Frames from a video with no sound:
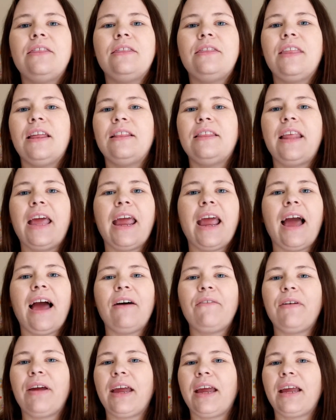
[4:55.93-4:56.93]
then they
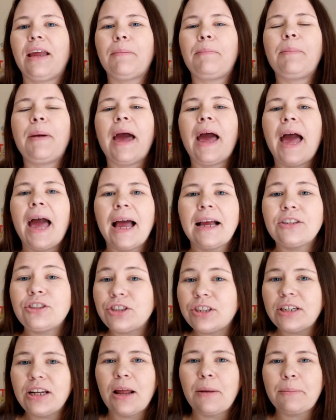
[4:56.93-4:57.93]
have a
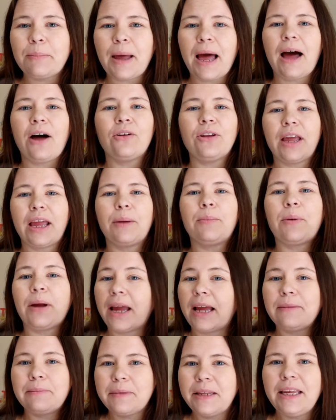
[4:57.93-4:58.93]
passion about
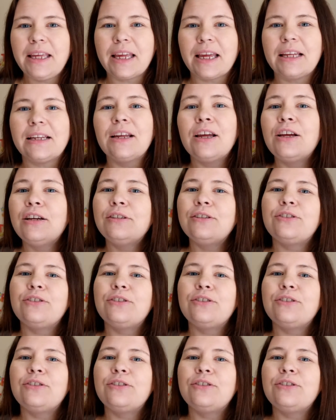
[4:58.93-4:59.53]
Abraham Lincoln.